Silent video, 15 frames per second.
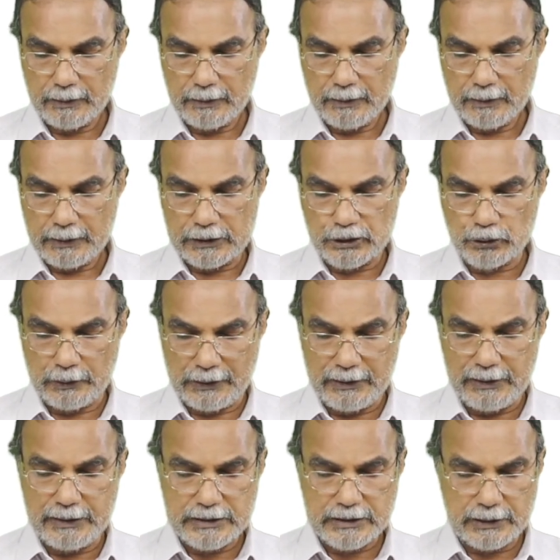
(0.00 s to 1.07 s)
Azulene
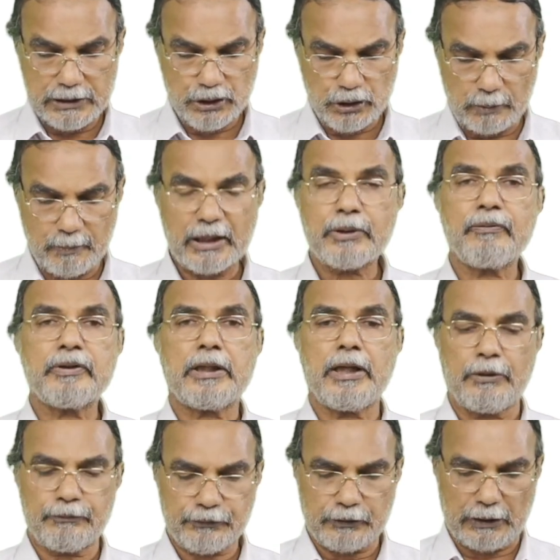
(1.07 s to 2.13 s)
is isomeric with
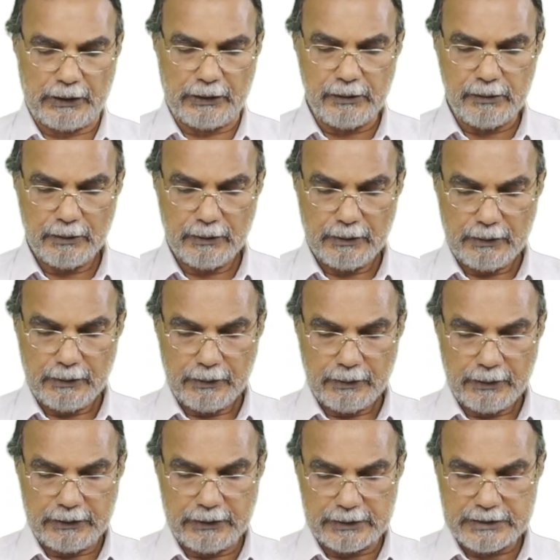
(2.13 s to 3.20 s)
naphthalene.
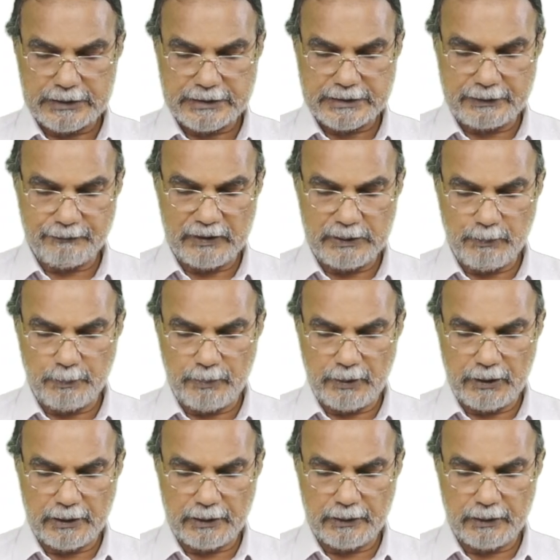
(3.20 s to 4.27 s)
It has a 7-membered
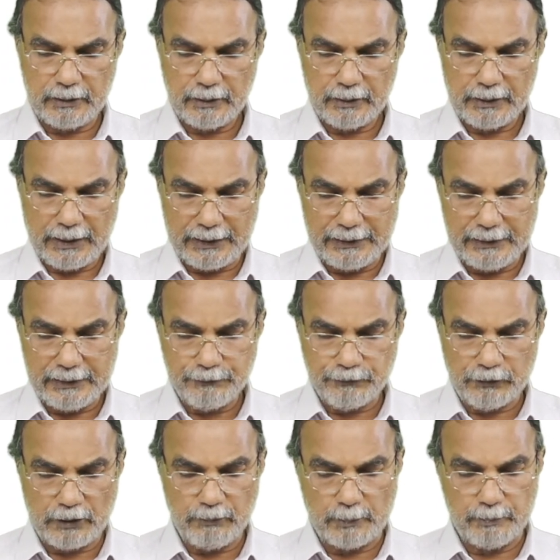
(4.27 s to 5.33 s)
ring and a
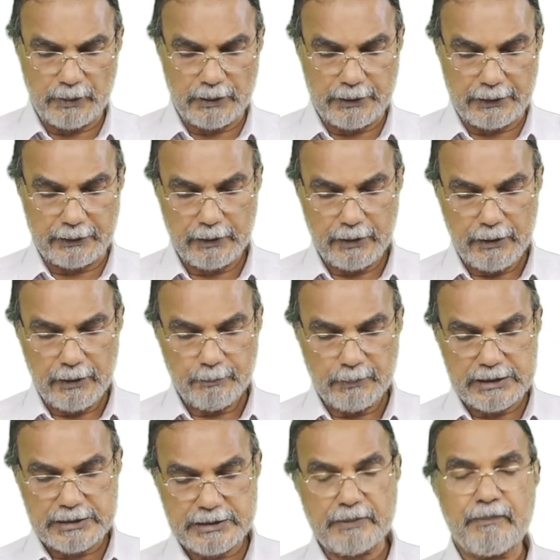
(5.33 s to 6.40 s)
5-membered ring. But the
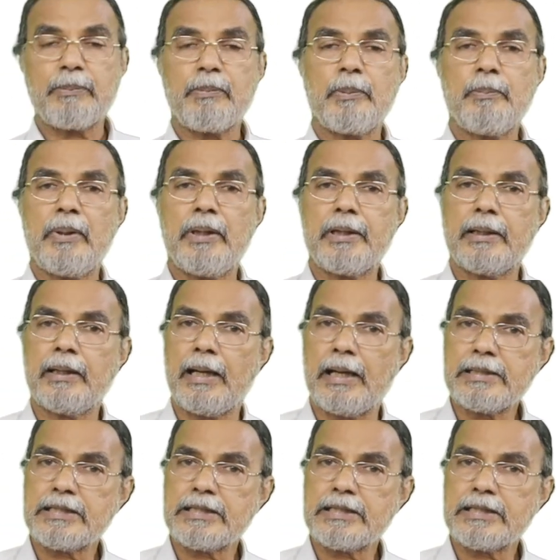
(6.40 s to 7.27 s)
7-membered ring has